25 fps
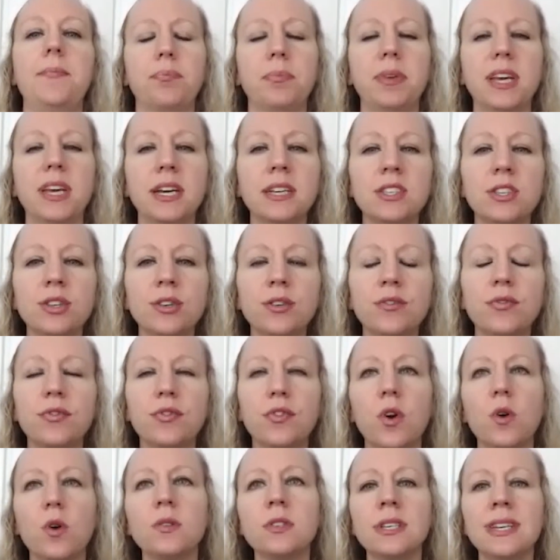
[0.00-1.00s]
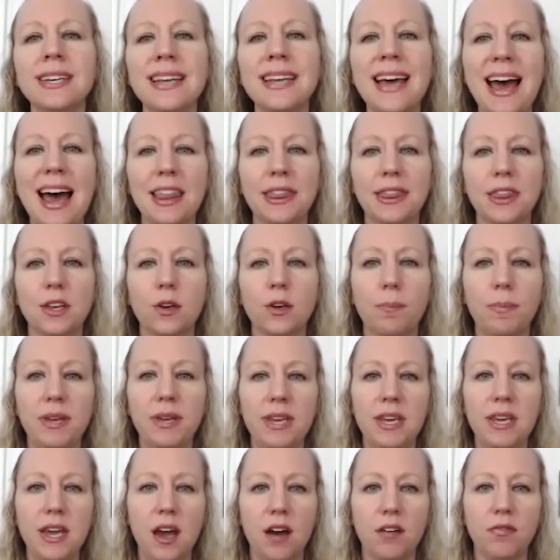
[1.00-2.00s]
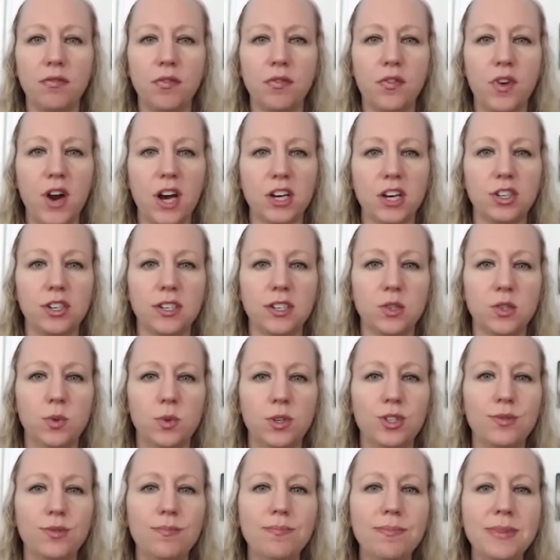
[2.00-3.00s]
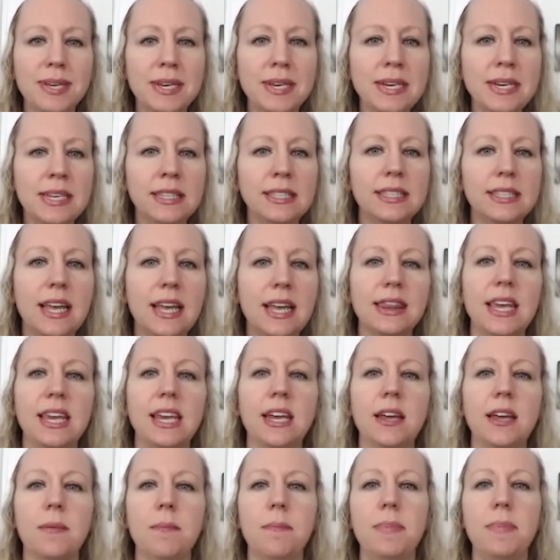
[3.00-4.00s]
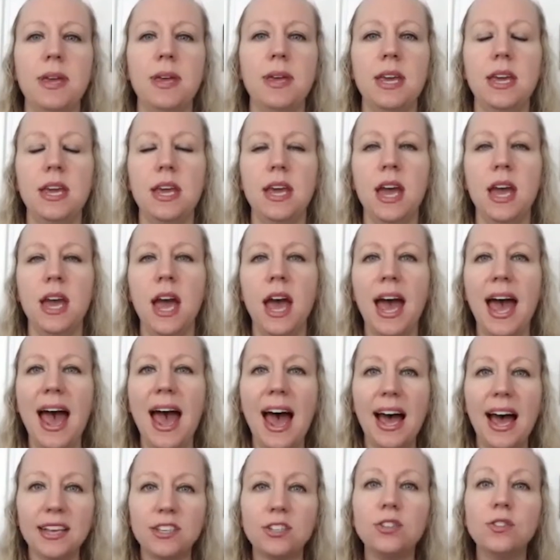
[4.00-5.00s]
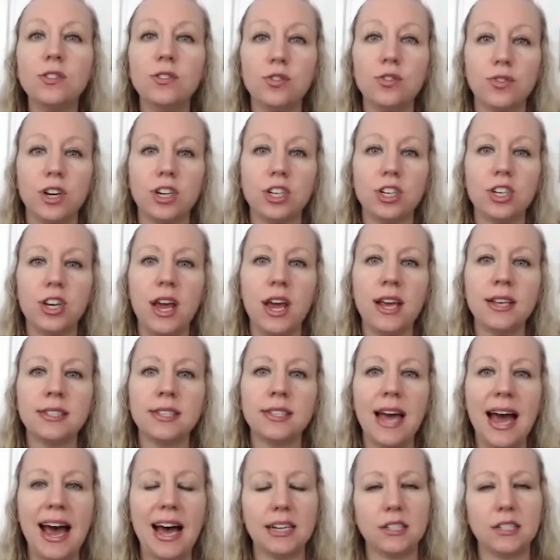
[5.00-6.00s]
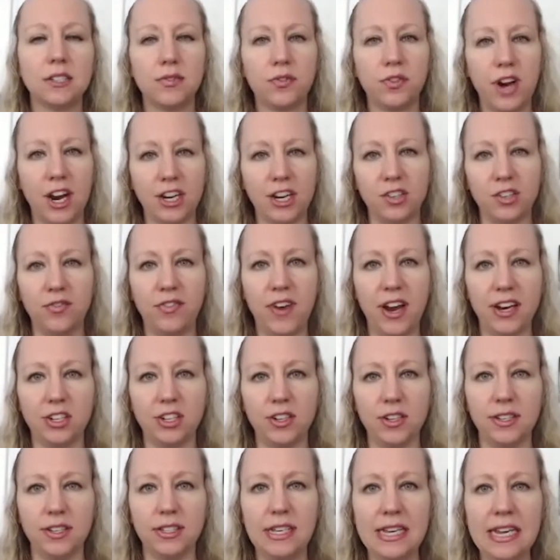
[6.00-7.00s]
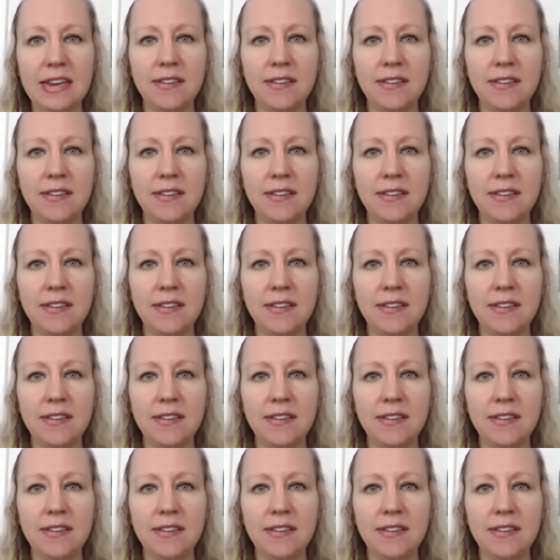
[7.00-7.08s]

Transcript: because they're frozen at their peak of freshness, which means that they can be as nutritious as fresh veggies,